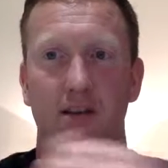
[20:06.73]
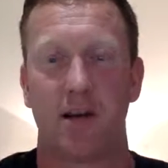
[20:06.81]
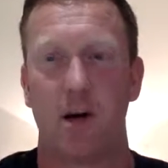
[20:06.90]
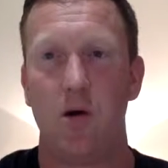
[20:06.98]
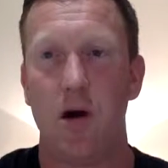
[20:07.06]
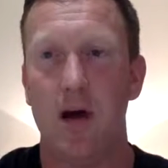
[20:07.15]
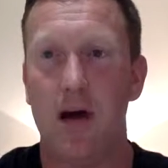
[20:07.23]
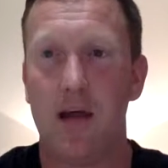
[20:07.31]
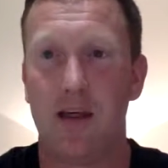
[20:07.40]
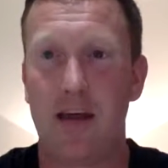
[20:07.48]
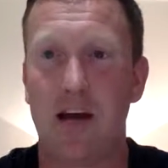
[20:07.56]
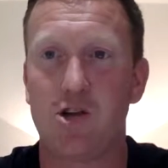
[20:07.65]
So
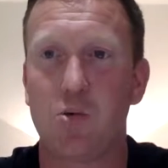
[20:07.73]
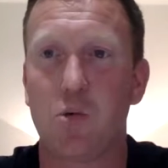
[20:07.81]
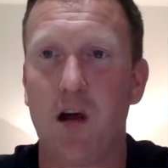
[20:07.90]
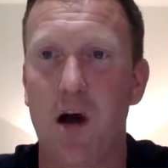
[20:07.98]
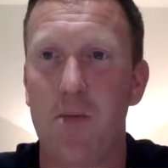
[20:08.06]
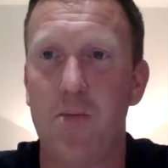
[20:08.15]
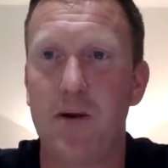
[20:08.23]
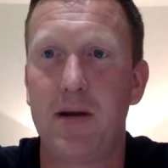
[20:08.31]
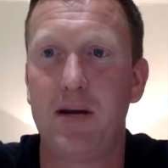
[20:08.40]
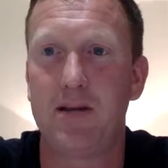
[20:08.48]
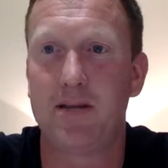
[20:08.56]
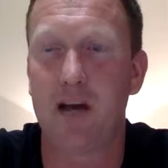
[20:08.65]
the actual
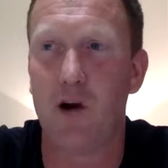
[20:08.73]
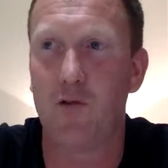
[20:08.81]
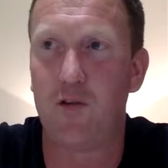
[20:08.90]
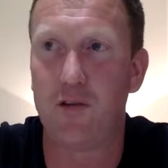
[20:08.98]
company itself,